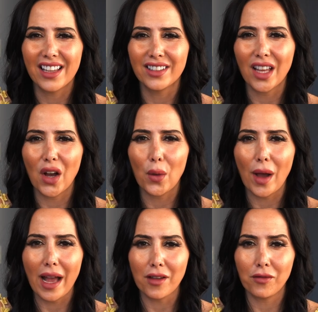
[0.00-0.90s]

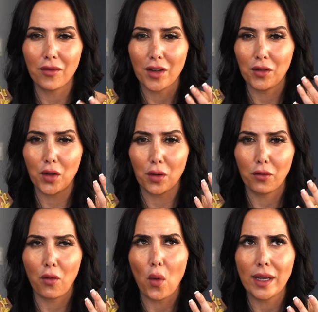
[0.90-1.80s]
So if you're
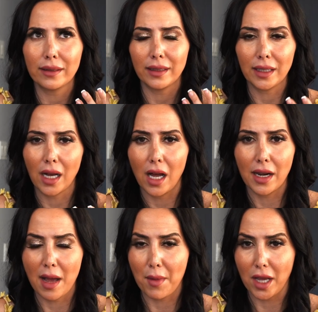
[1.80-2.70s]
focusing
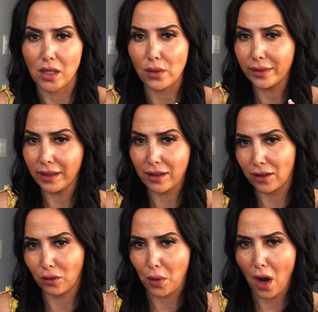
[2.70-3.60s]
on, am I using
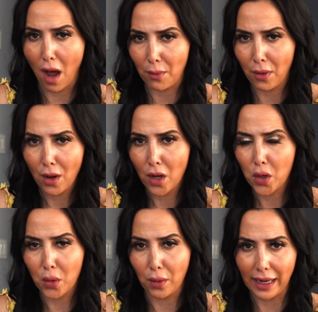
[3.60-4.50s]
this prop
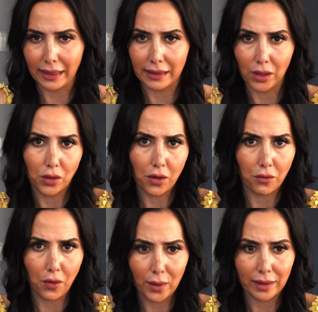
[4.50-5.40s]
correctly, or you're
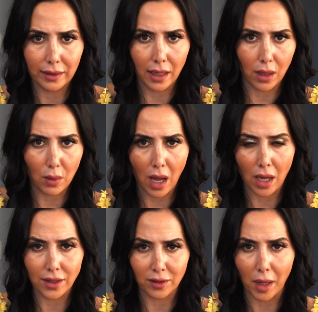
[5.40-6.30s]
focusing on
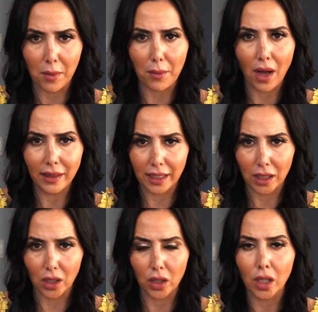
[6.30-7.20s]
how does my body
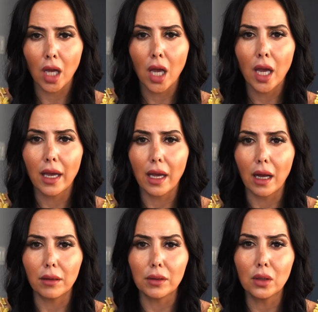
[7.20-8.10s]
look,
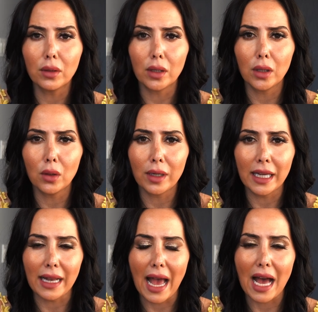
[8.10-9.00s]
you
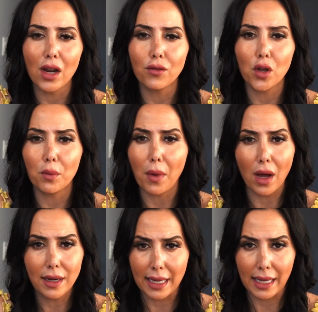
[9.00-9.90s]
get out of your
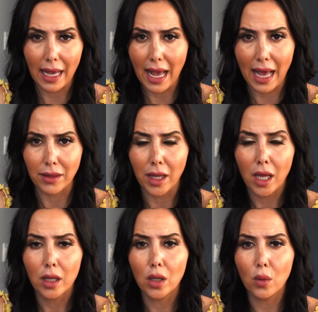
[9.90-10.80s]
body and
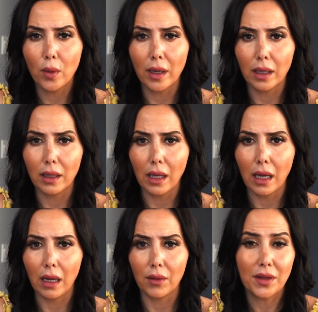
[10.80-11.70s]
you will
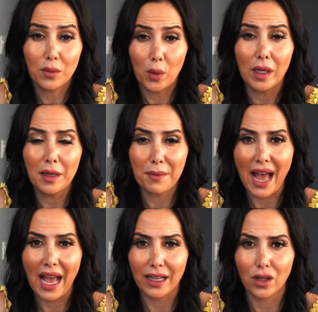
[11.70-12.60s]
it will
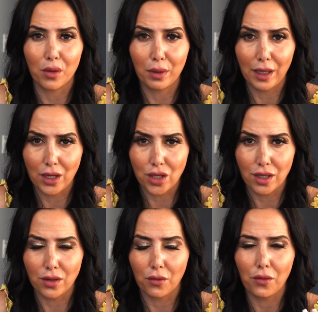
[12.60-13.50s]
impact your
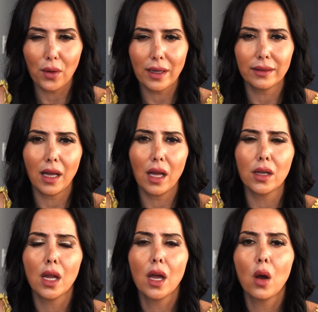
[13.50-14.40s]
pleasure. So focus
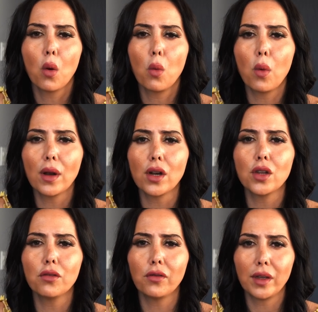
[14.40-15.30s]
on what are
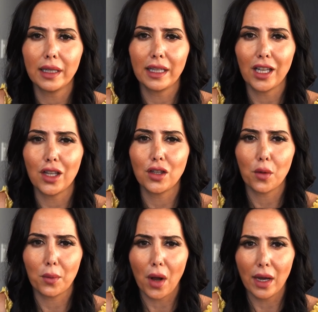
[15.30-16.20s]
you feeling in
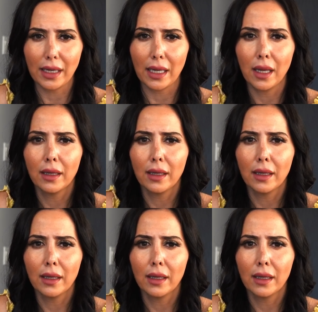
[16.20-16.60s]
your body.